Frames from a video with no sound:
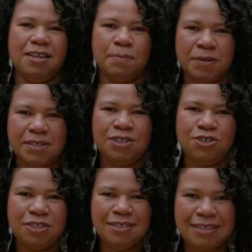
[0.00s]
the
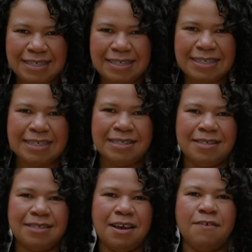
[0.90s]
petition
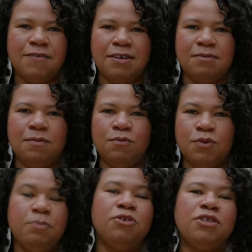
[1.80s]
consists of a
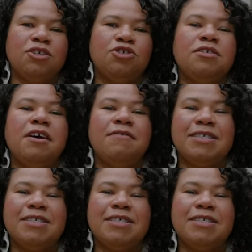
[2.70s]
reproduction of